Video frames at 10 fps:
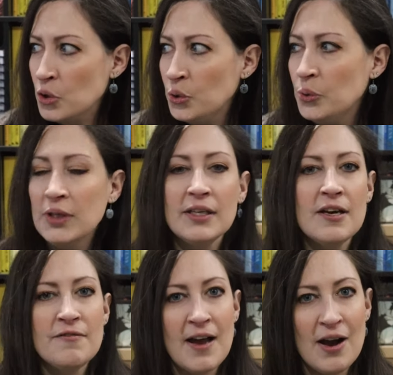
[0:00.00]
cool
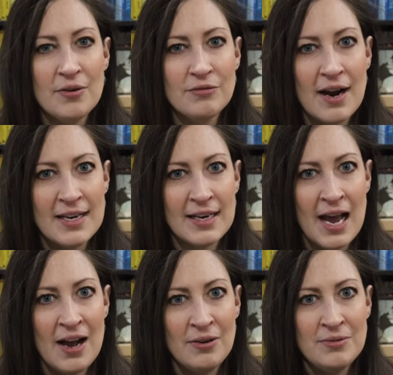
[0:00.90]
enough out right
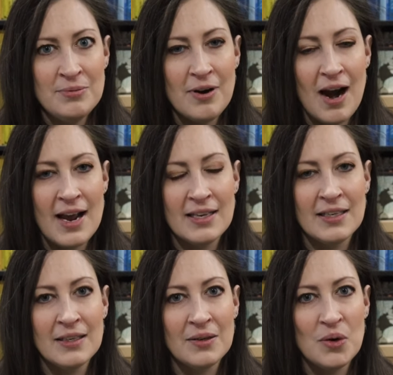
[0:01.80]
now where I
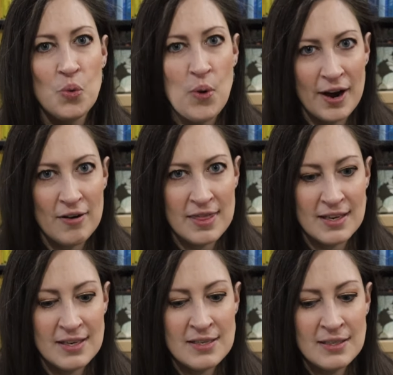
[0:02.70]
can wear
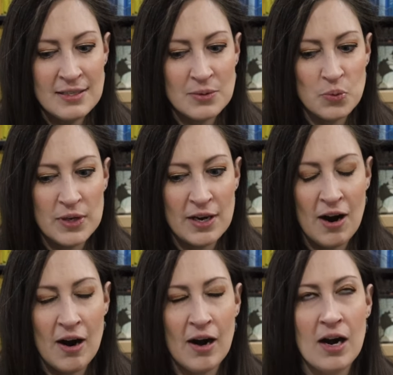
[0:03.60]
this. We
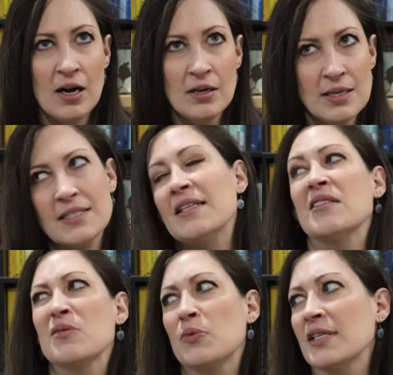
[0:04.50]
are, I said
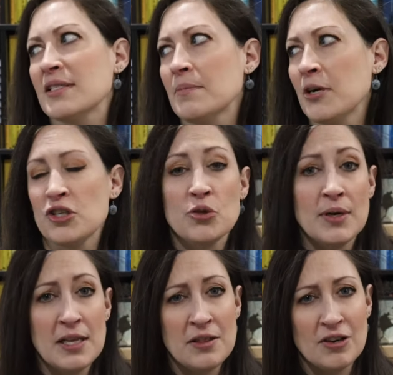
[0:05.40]
it's, what is it, March
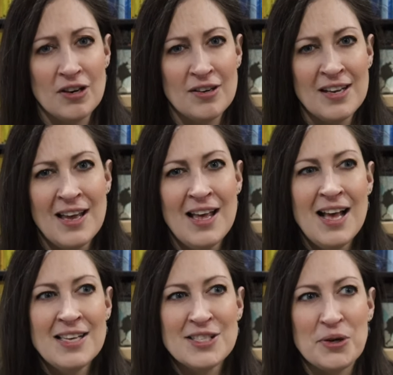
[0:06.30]
23rd.
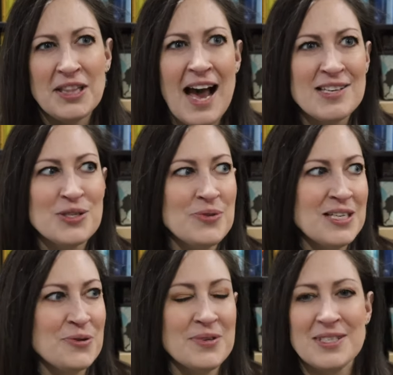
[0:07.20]
So last
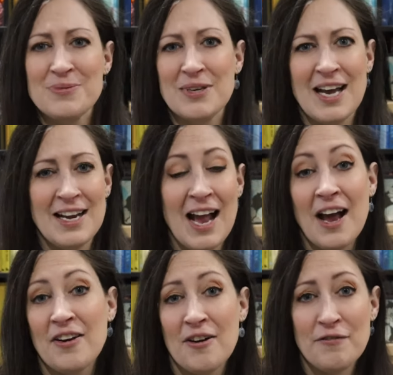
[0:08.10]
week was we kind of
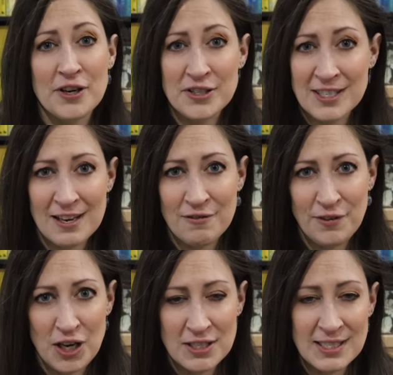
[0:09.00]
had our first like
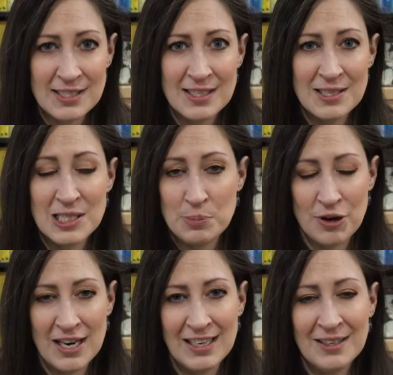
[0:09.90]
false
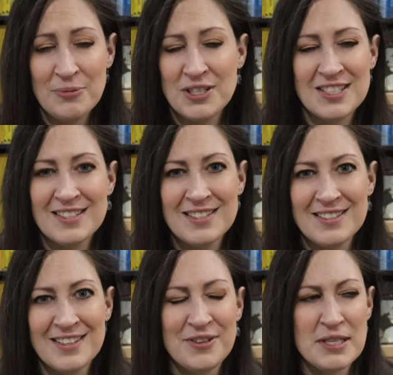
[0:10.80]
spring, which
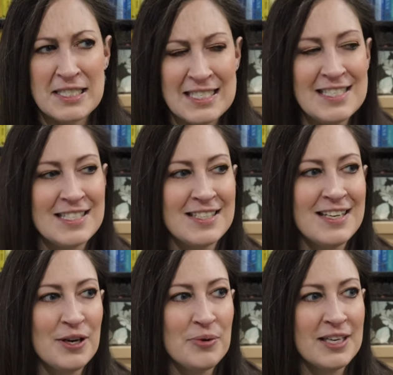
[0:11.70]
is, you know, the season
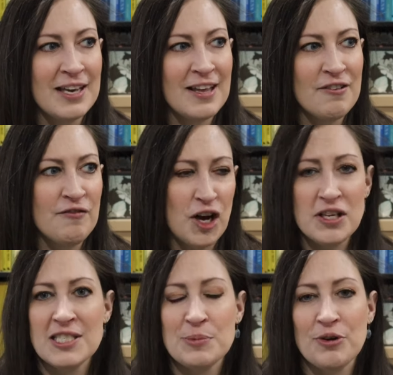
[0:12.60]
here. We get like
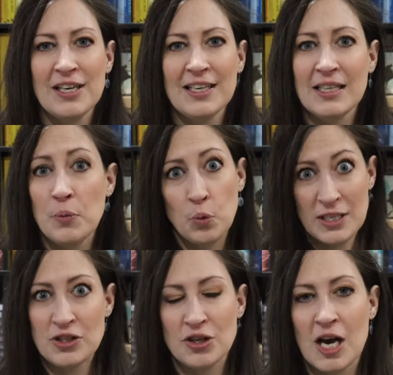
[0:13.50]
false spring and then
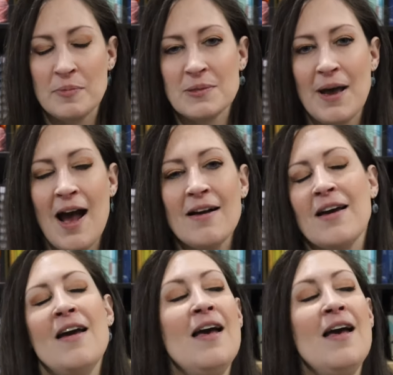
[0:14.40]
winter comes back.